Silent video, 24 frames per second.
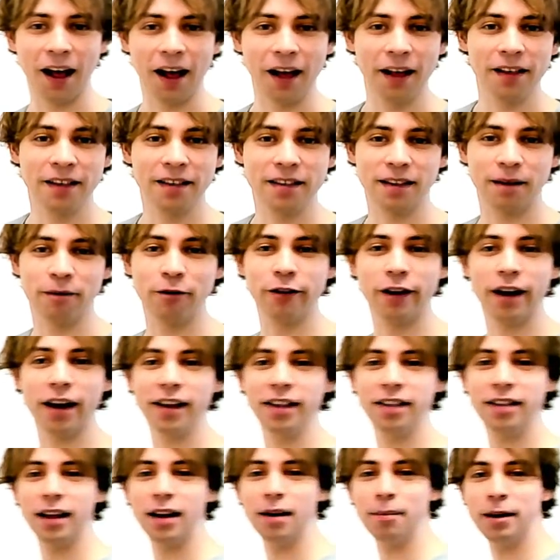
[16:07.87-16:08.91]
summarize
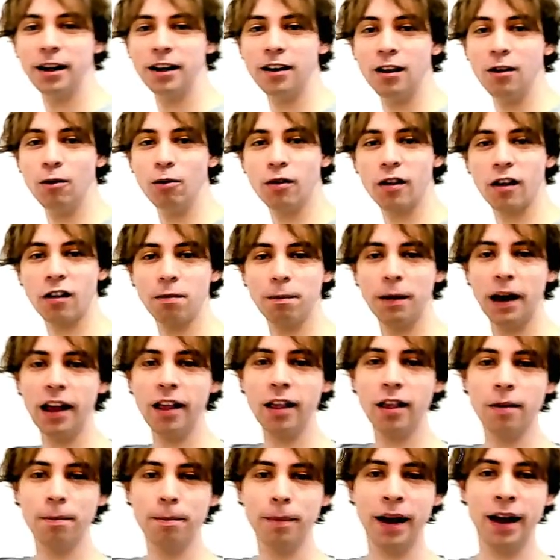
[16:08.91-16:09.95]
that a bit. User
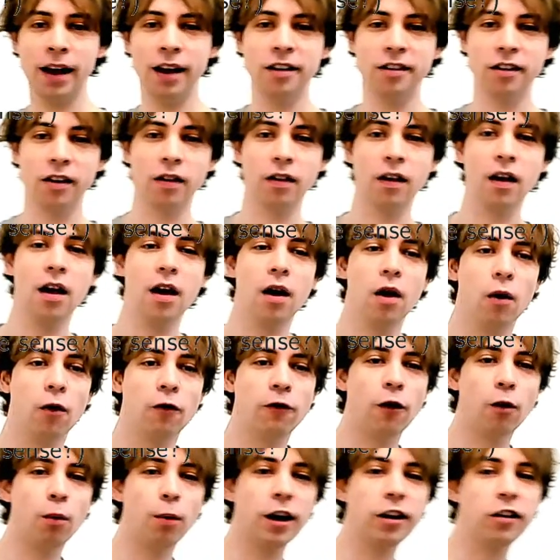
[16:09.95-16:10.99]
space pages.
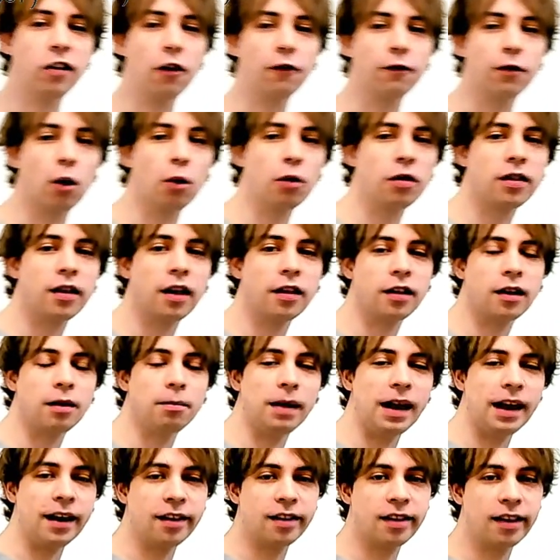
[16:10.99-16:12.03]
For which of those does it
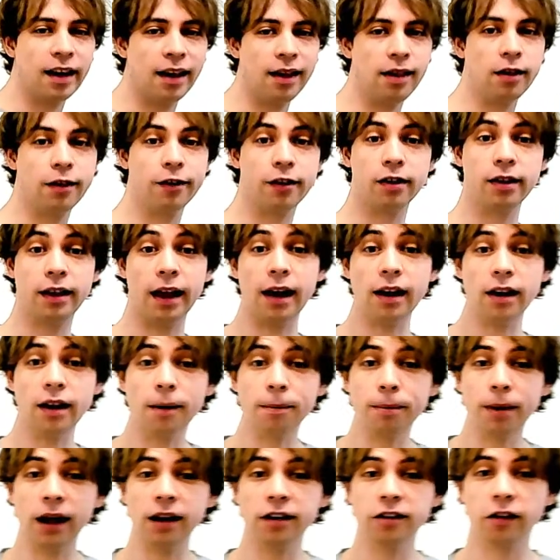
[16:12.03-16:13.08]
make sense? Data
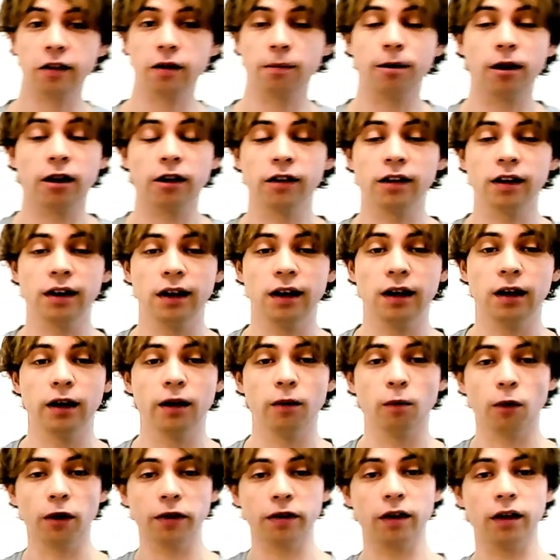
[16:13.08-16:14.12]
pages apparently
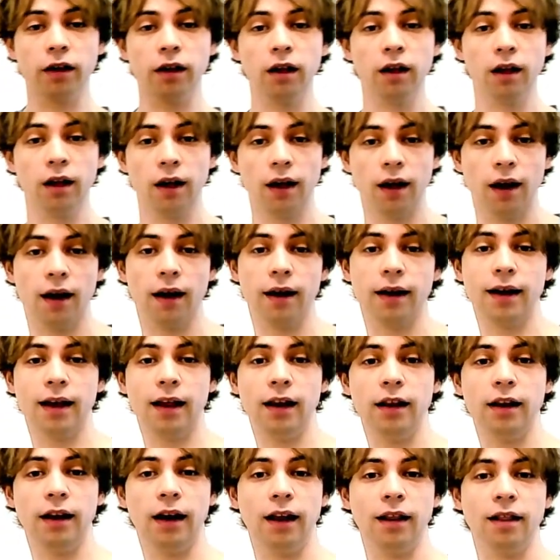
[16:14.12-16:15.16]
was a
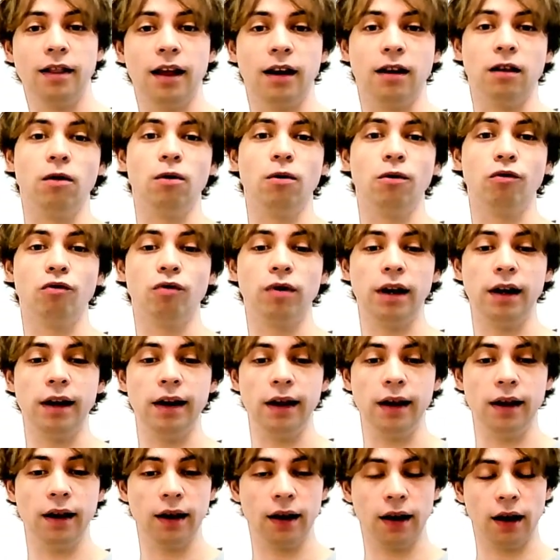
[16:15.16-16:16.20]
candidate that you
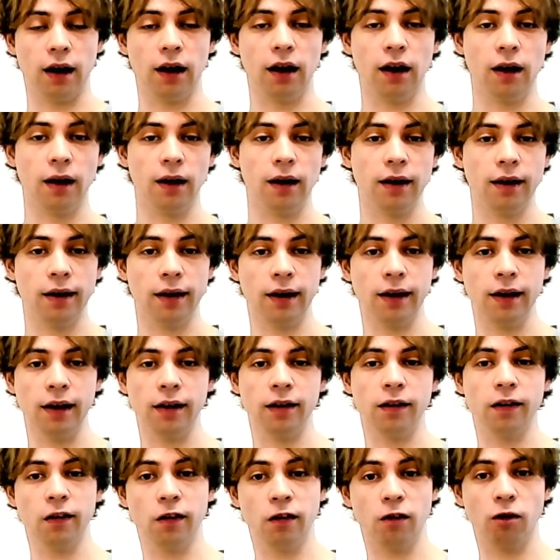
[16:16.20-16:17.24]
really
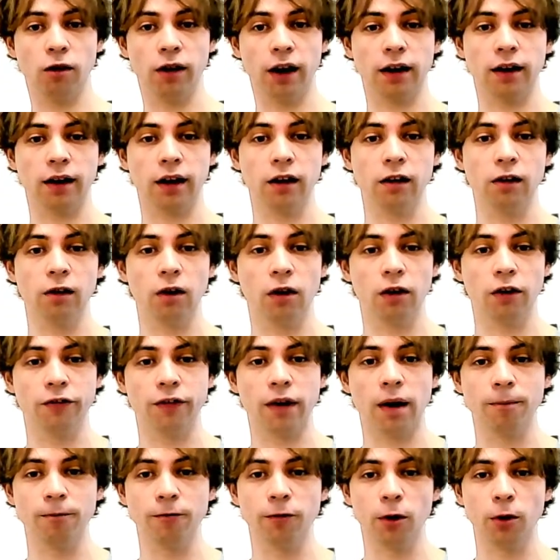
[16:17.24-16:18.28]
liked, so that got a lot of
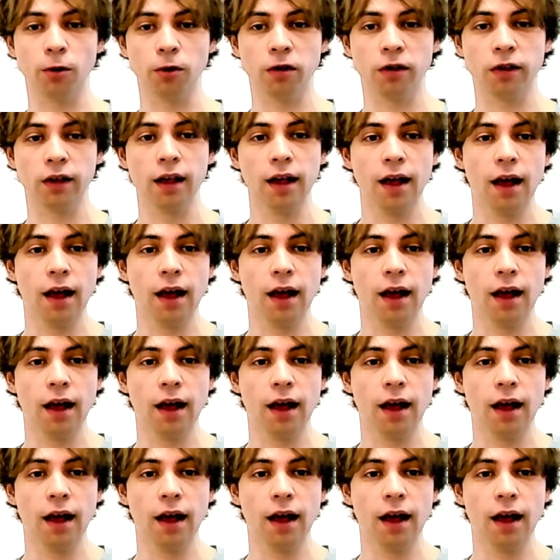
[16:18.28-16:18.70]
upvotes.